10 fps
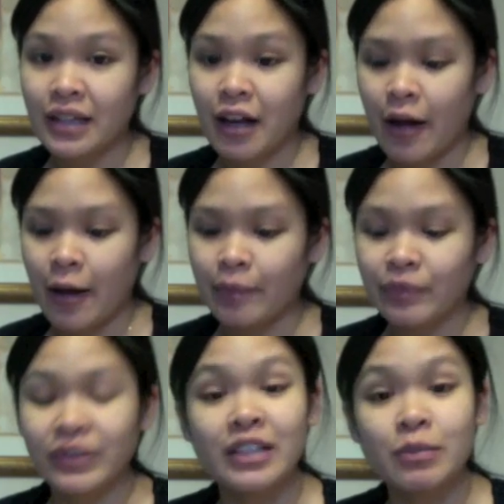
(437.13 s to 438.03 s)

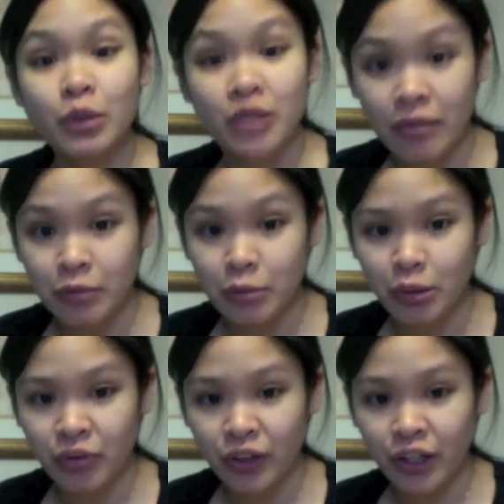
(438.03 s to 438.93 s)
that's most comfortable
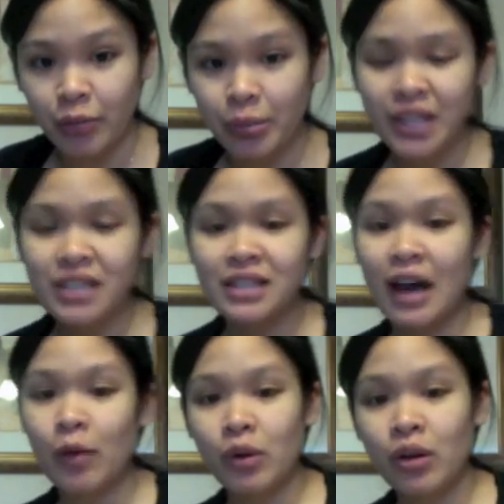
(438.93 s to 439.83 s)
for you, because
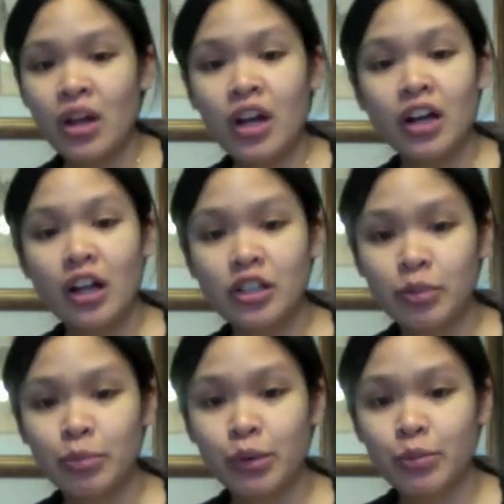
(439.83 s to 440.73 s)
that will cause your
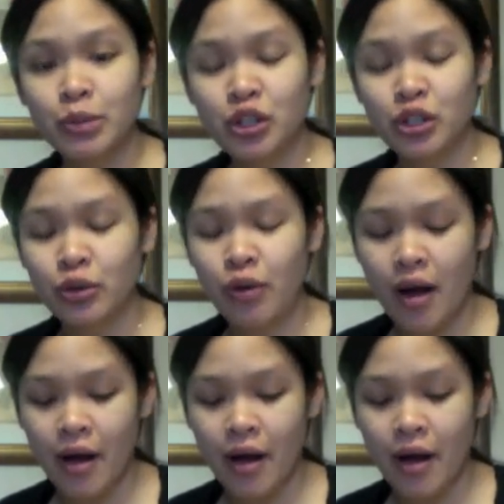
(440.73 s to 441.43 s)
boobs to